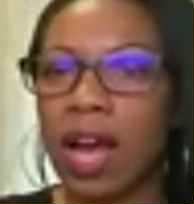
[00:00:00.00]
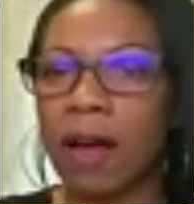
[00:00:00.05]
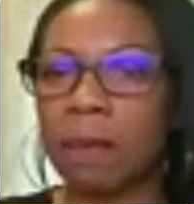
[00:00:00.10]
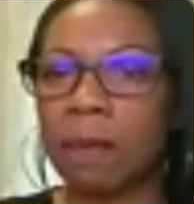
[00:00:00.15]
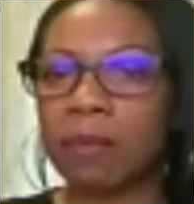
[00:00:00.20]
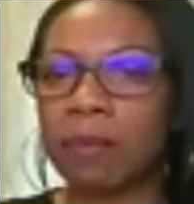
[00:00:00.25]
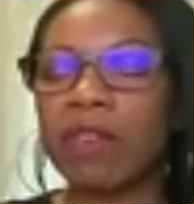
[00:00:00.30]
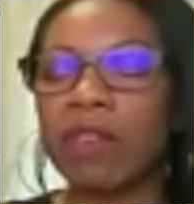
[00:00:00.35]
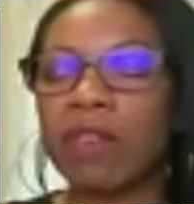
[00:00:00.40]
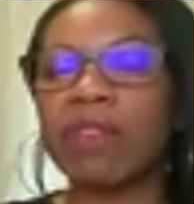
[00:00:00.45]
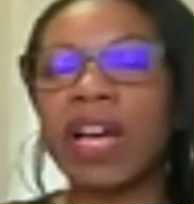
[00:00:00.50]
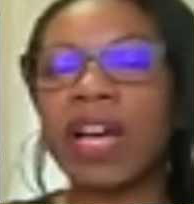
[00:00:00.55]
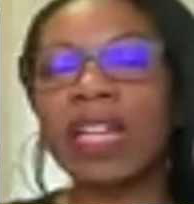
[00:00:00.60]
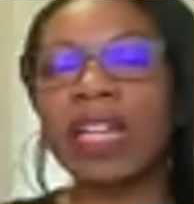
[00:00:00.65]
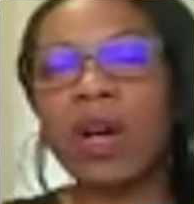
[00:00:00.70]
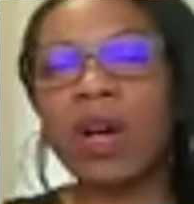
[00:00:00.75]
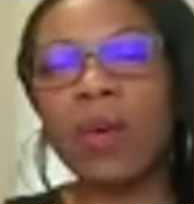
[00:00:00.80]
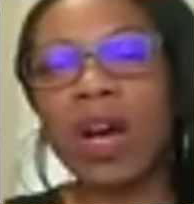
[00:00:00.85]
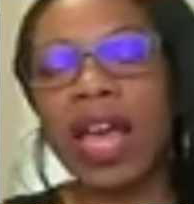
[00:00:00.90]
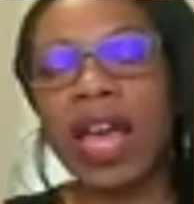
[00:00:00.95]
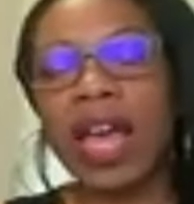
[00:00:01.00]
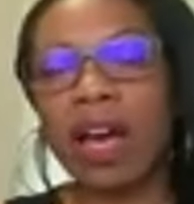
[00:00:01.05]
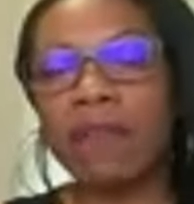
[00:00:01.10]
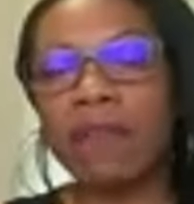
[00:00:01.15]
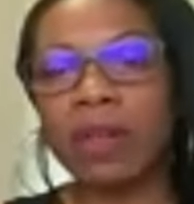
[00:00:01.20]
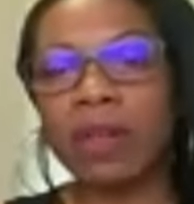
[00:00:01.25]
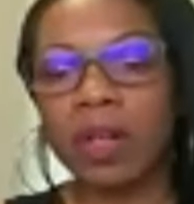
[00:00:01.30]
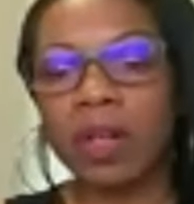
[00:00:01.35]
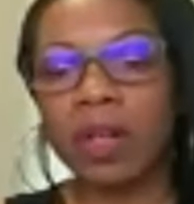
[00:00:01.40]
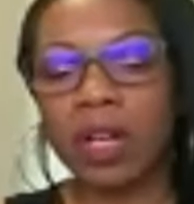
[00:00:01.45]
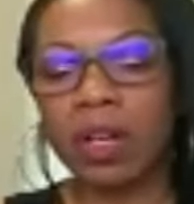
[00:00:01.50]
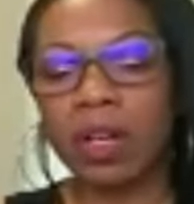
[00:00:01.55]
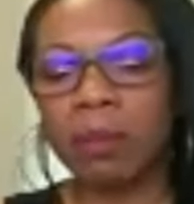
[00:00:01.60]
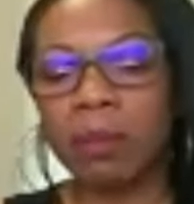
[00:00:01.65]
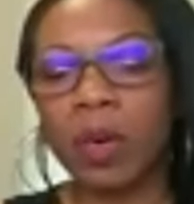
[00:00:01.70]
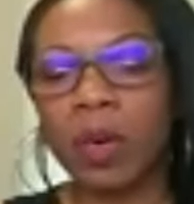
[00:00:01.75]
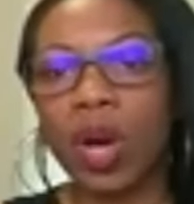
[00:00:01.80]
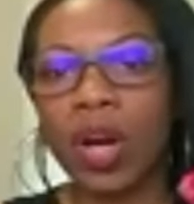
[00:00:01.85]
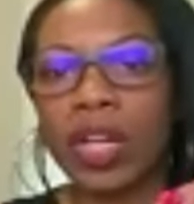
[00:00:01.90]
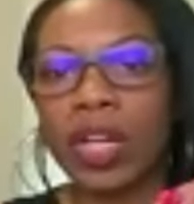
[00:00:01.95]
Um, if I know I have a,
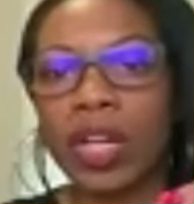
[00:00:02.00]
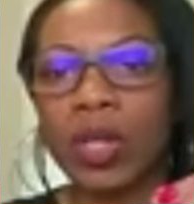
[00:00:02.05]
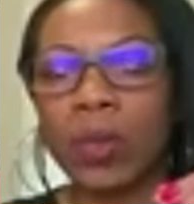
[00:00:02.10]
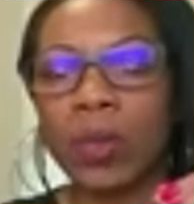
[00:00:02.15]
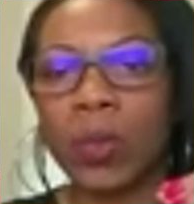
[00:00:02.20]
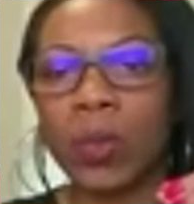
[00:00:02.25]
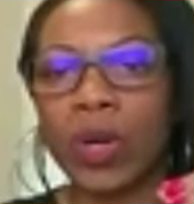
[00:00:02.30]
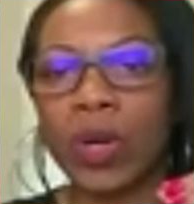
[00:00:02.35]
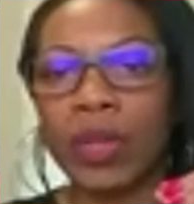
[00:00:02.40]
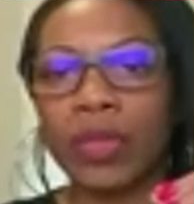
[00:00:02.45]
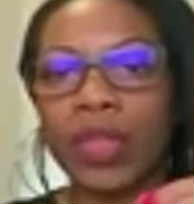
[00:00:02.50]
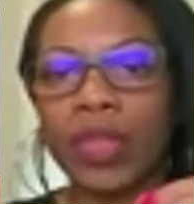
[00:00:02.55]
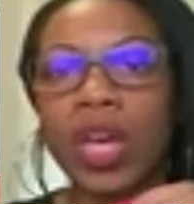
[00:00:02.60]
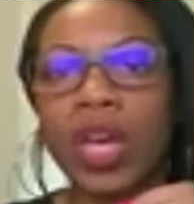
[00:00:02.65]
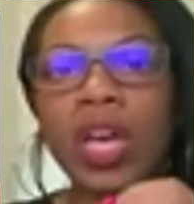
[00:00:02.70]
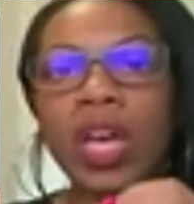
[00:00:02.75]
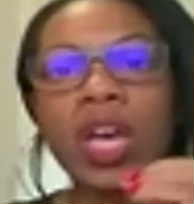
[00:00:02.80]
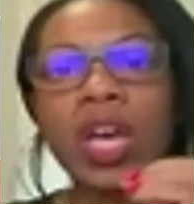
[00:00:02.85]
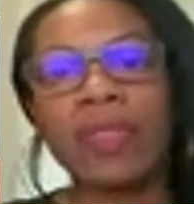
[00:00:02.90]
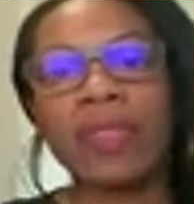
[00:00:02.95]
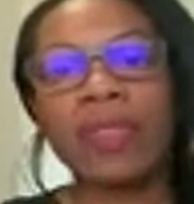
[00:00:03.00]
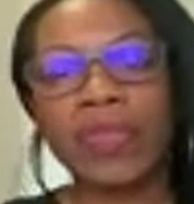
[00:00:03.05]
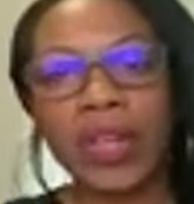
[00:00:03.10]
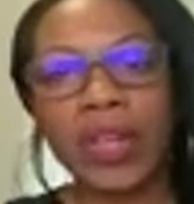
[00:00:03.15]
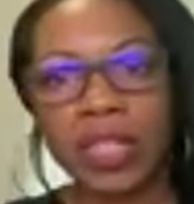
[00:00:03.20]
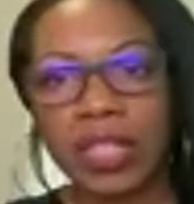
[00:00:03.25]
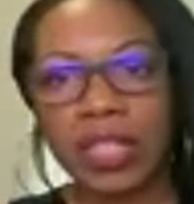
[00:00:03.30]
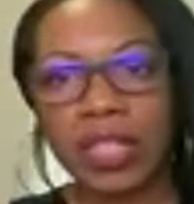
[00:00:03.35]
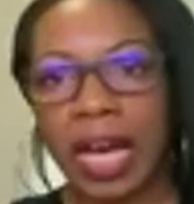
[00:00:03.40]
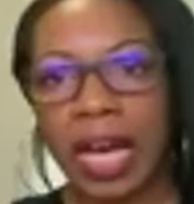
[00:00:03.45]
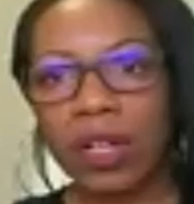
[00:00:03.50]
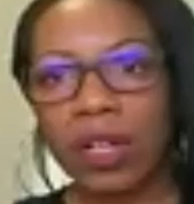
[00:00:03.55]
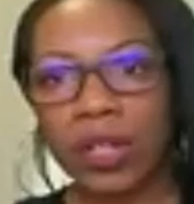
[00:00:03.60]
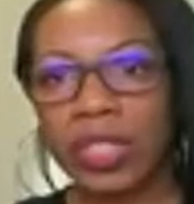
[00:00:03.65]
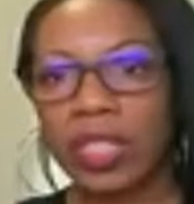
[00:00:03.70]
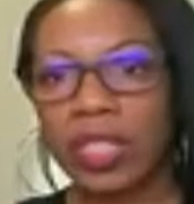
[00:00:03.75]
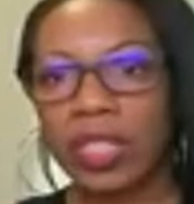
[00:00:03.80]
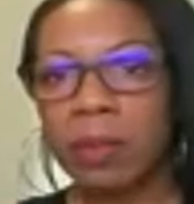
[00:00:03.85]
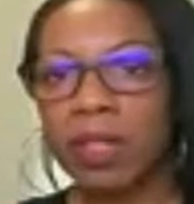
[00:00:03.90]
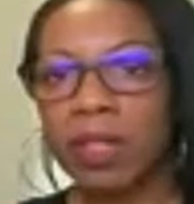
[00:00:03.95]
a party with the
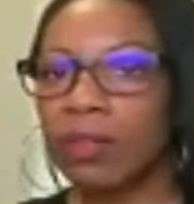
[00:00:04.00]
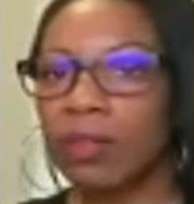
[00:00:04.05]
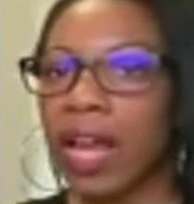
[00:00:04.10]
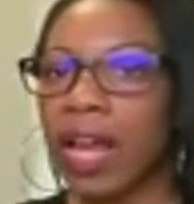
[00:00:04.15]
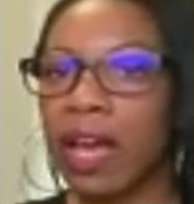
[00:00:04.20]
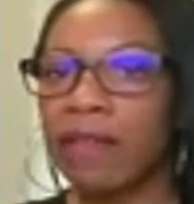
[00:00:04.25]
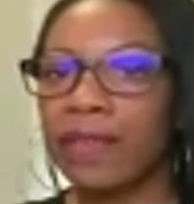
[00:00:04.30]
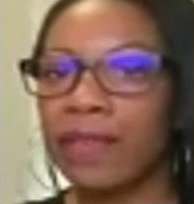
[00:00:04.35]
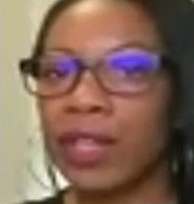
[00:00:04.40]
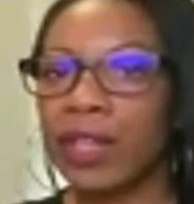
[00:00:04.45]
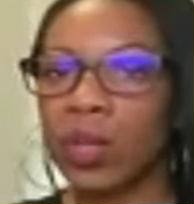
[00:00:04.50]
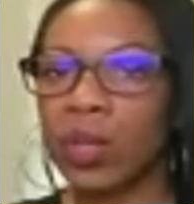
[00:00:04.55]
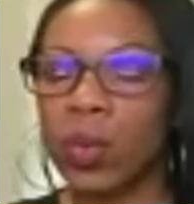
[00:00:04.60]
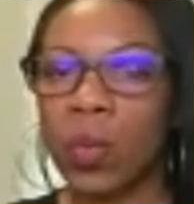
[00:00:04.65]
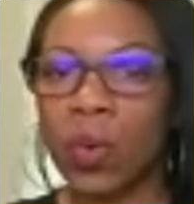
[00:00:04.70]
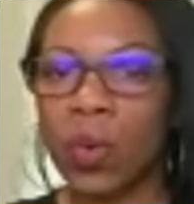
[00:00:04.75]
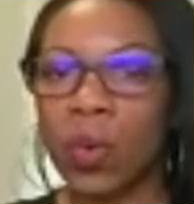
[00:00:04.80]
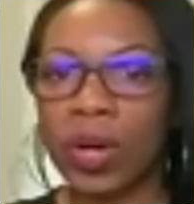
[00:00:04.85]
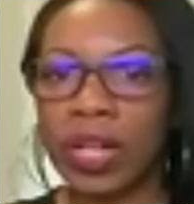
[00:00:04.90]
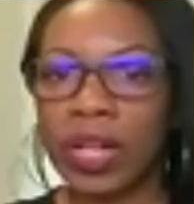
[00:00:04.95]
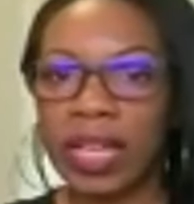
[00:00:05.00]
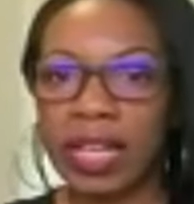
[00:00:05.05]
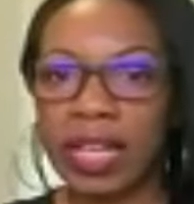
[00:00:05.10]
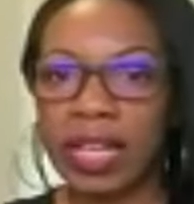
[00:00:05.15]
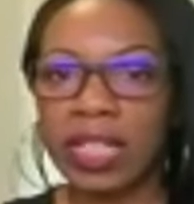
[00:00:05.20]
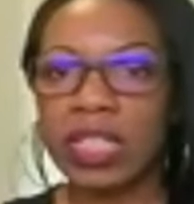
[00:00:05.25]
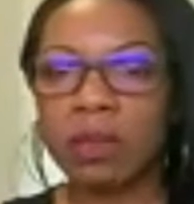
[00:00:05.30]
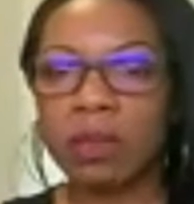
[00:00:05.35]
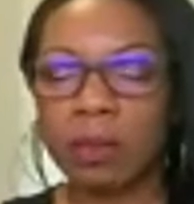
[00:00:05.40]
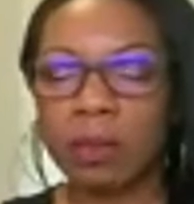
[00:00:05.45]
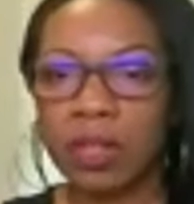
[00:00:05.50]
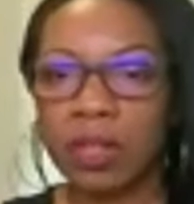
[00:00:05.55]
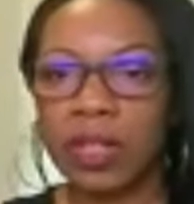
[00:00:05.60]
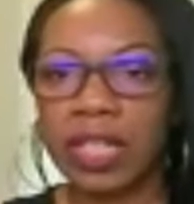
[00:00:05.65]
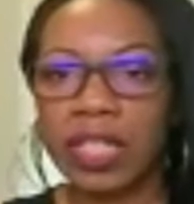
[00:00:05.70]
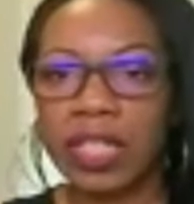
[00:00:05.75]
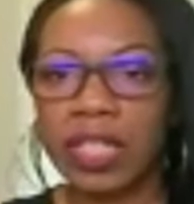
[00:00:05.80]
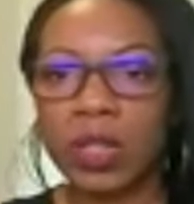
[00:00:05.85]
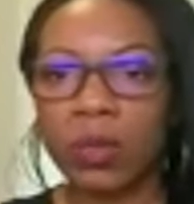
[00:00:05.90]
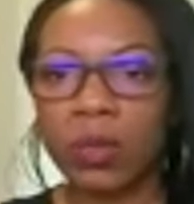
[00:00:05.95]
younger demographic or
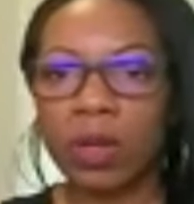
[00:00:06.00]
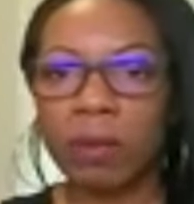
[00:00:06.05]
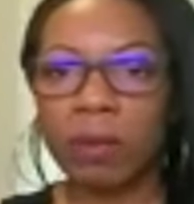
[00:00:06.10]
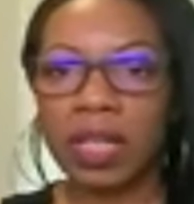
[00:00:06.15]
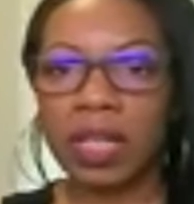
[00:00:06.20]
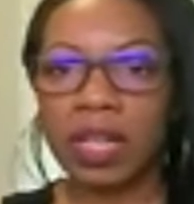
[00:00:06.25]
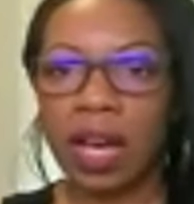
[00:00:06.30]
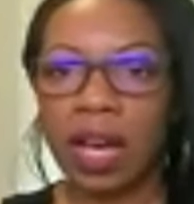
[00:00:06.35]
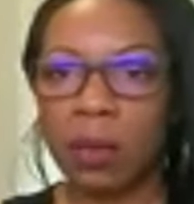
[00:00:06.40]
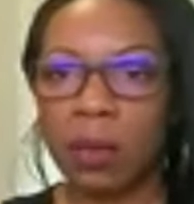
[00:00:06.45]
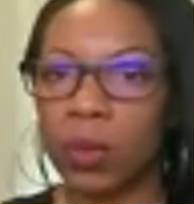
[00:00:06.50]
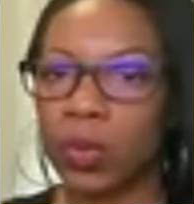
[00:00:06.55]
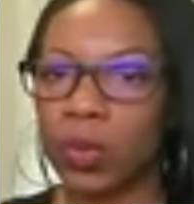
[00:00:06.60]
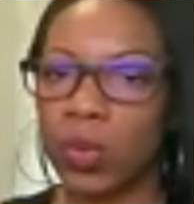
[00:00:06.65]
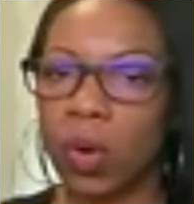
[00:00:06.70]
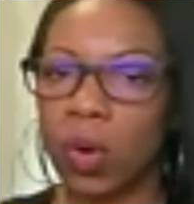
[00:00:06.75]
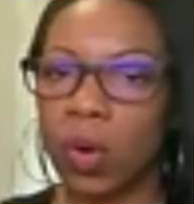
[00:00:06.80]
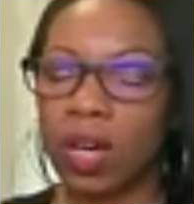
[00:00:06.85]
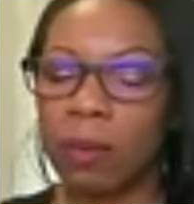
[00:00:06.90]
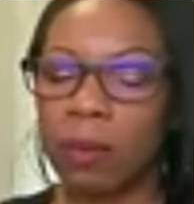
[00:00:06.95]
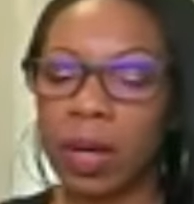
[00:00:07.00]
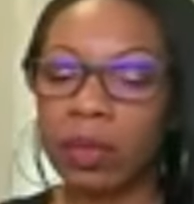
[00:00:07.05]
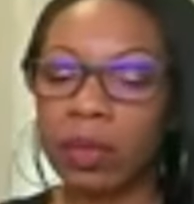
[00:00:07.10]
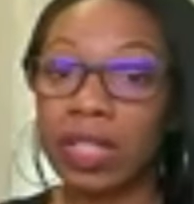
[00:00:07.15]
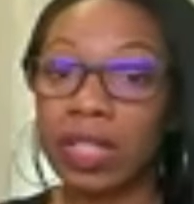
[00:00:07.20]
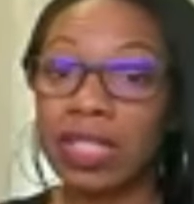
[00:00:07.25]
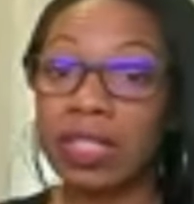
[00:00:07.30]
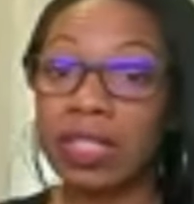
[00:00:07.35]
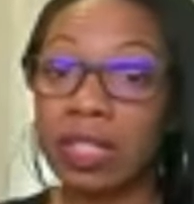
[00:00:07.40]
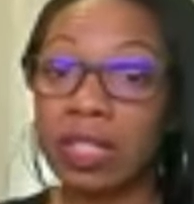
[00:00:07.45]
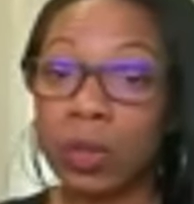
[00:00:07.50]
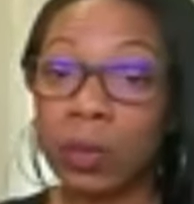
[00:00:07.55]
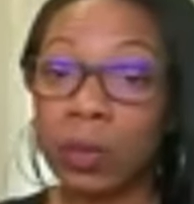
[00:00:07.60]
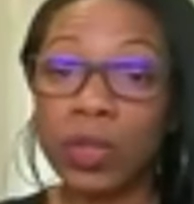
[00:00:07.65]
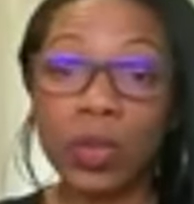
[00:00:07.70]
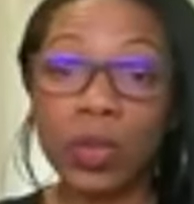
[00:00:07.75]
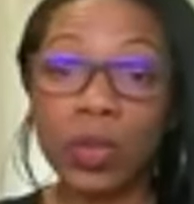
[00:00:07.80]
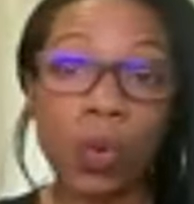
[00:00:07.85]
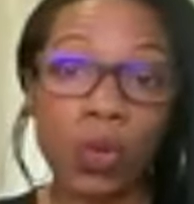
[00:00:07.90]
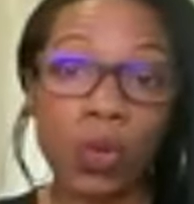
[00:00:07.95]
inexperienced women, I will talk about this. This
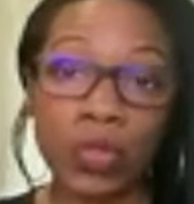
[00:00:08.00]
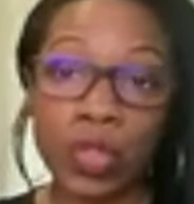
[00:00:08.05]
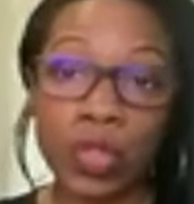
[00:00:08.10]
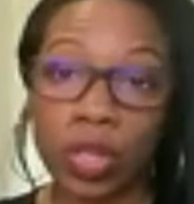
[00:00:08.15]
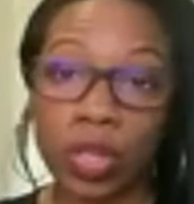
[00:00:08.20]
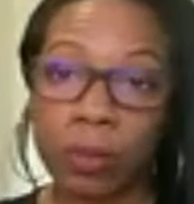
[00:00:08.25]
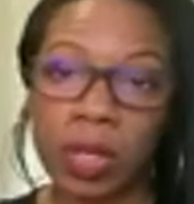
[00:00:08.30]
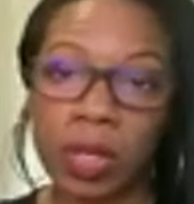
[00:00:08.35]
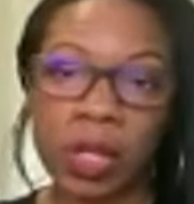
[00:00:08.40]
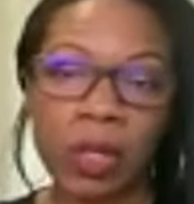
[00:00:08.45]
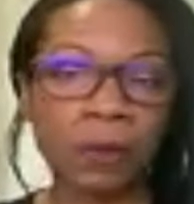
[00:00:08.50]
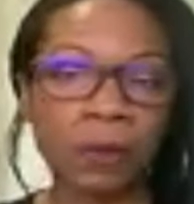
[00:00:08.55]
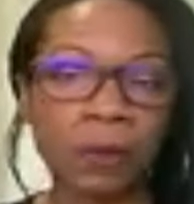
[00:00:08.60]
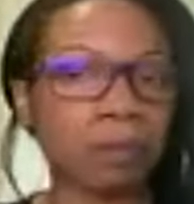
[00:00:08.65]
one is called Turbo.